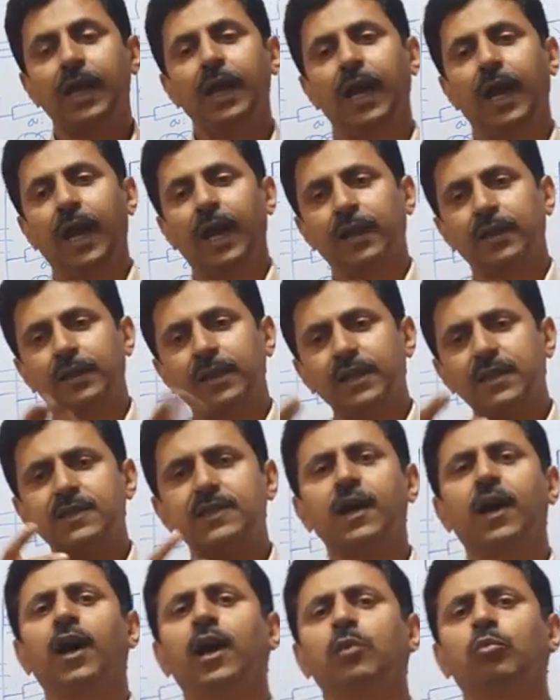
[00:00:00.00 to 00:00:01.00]
And these
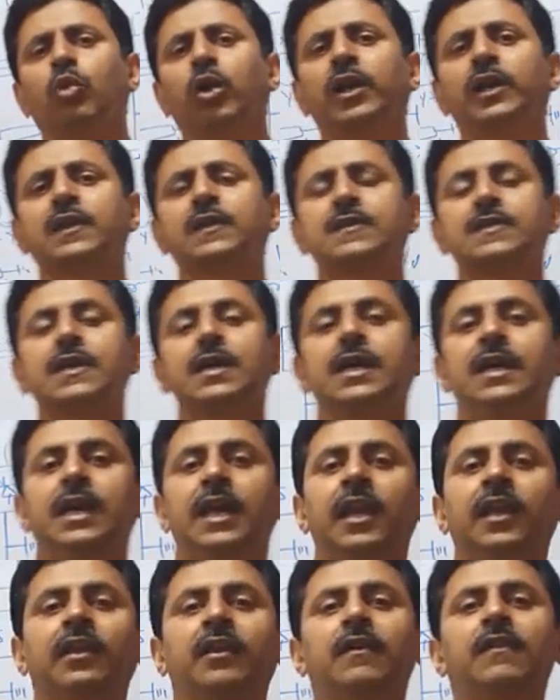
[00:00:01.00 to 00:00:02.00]
harmonics
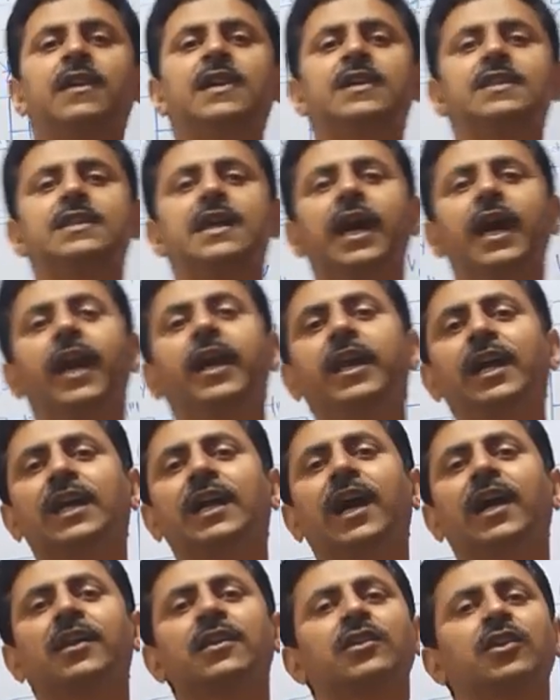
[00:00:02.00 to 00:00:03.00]
increase the eddy
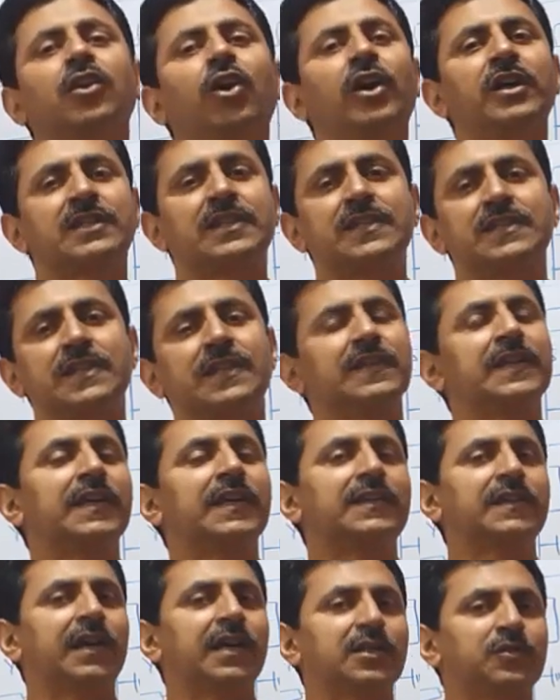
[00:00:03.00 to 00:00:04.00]
current losses in the
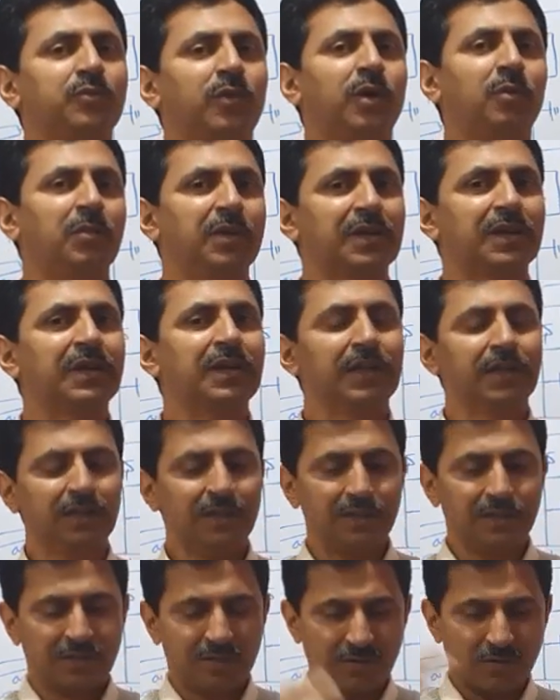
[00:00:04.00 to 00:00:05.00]
transformer
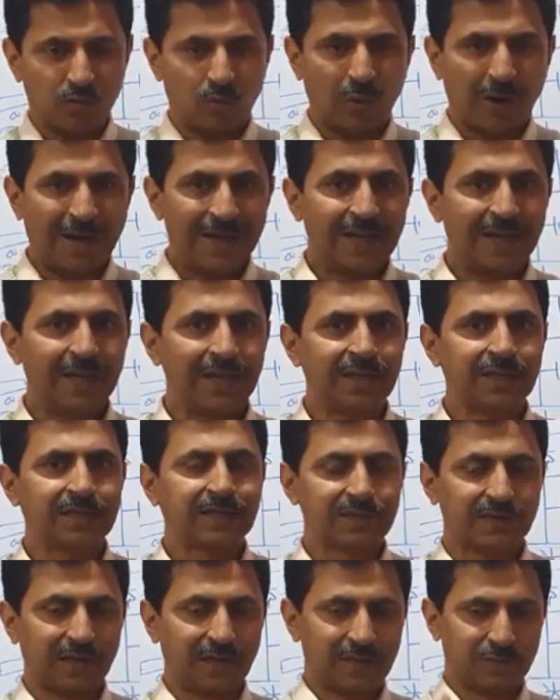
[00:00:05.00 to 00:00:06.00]
windings,
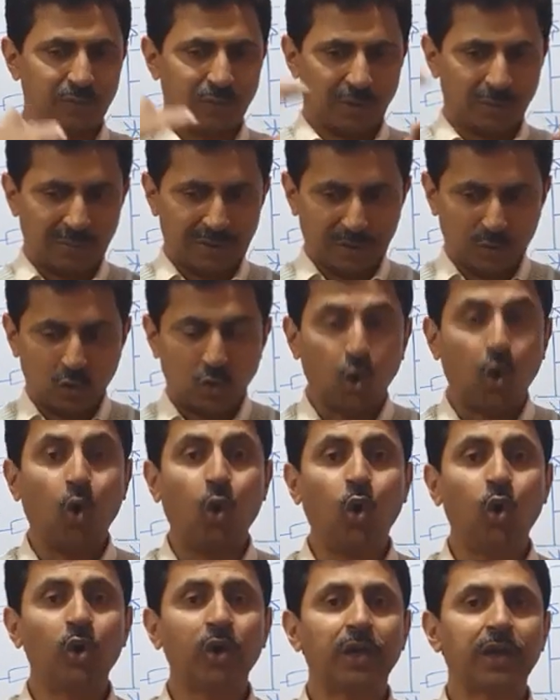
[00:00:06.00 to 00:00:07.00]
transformer
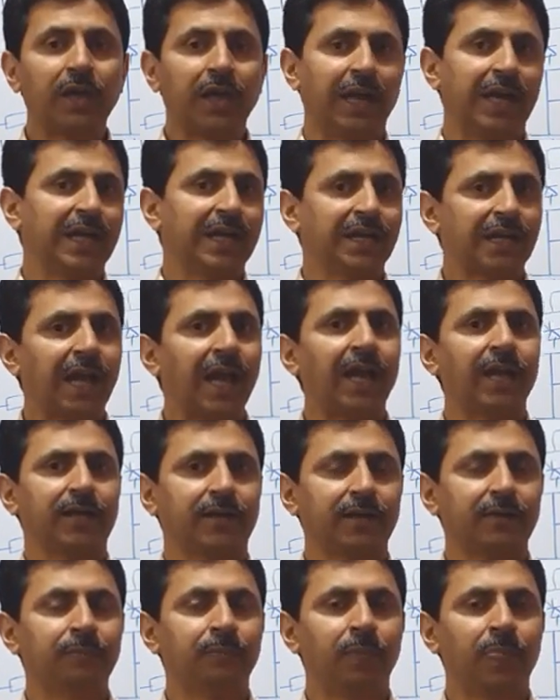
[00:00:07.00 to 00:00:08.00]
core and tank,
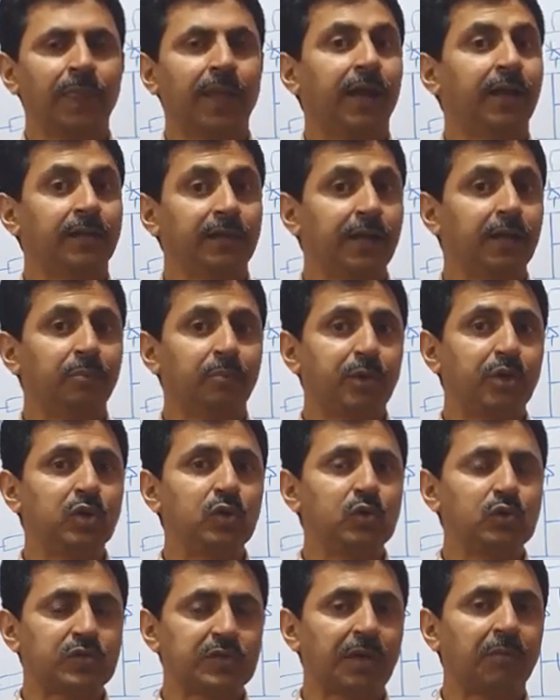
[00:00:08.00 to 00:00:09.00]
and they
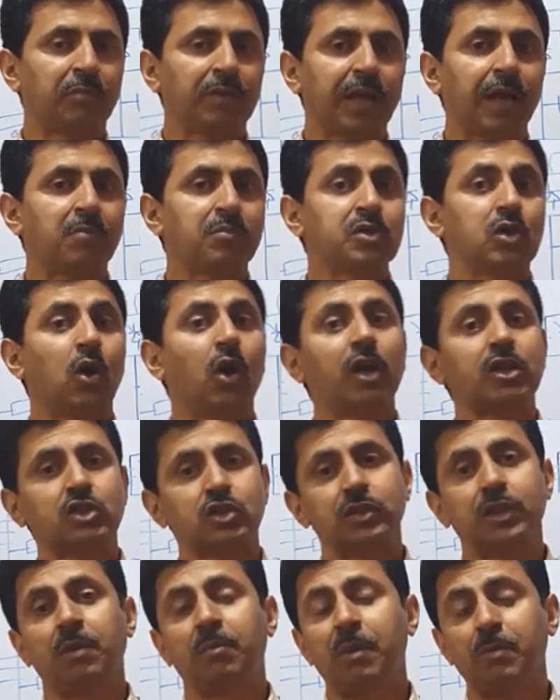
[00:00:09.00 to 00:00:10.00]
produce sometimes
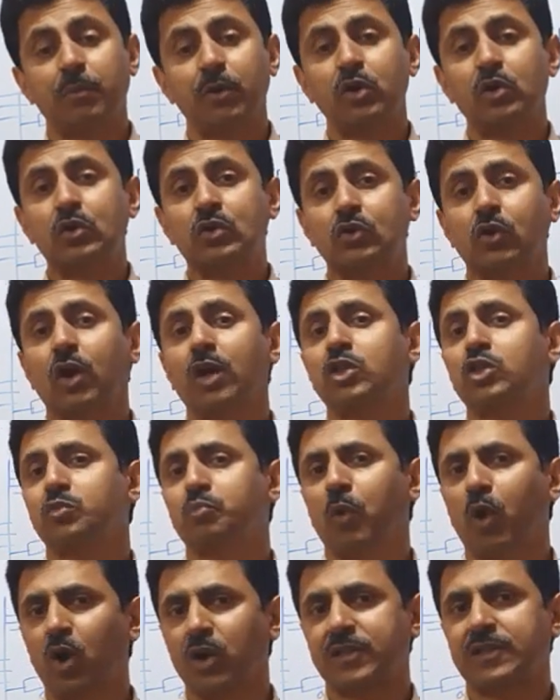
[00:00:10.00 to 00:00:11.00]
they may produce hot
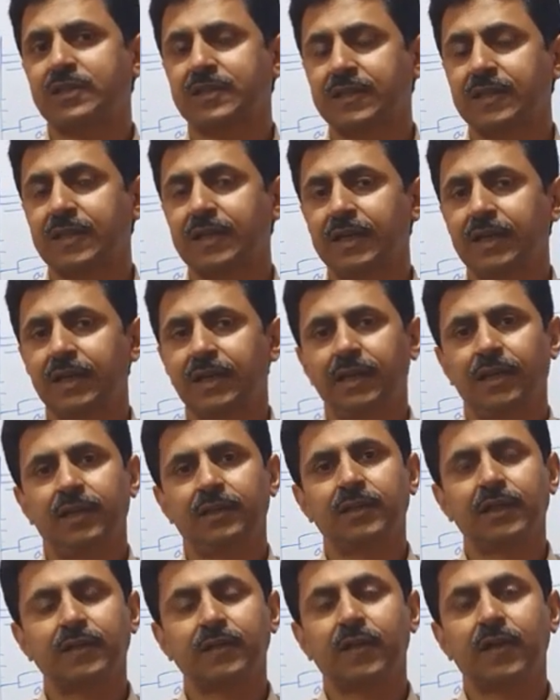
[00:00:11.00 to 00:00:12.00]
spots in
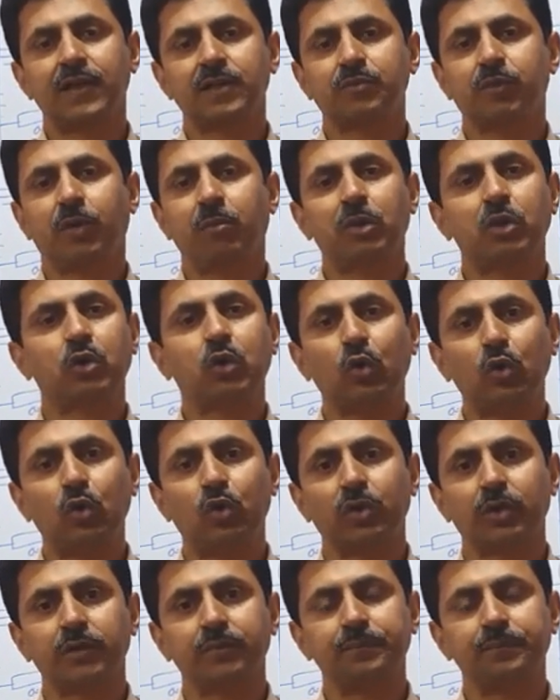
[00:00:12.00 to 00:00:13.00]
the transformer core.